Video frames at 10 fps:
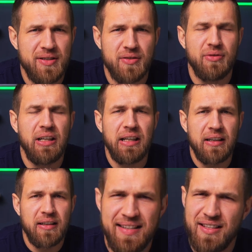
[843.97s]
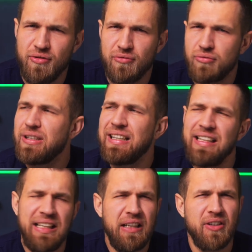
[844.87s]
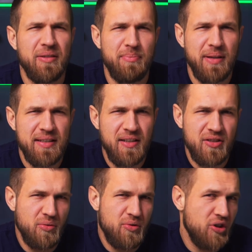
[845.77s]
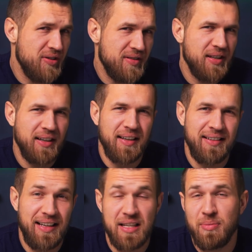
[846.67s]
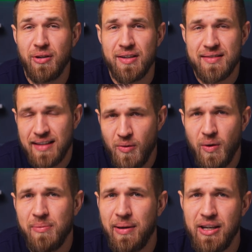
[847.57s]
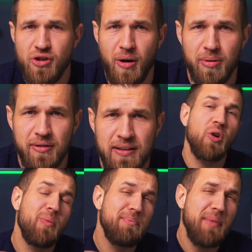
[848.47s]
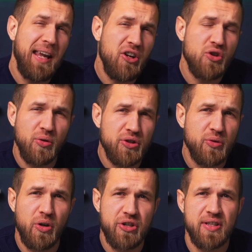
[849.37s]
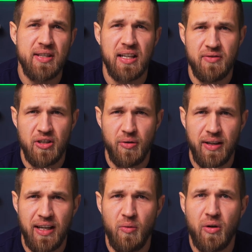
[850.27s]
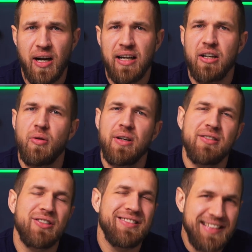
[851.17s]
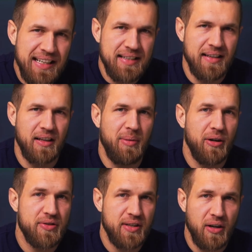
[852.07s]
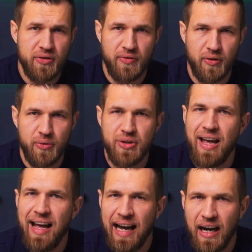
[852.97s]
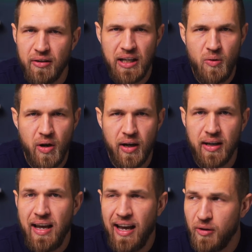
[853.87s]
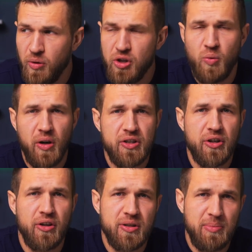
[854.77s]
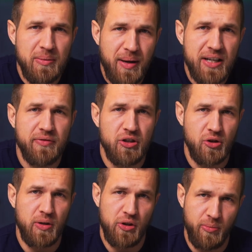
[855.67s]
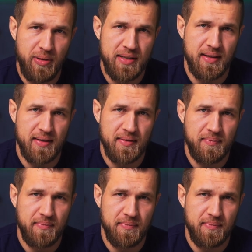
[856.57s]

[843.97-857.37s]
business really? Is it really even a business or just, let's be honest, a well-paid job? So make sure to watch this next video here where I go into detail about sales funnels, how they work, and which one is going to be best for you and your business.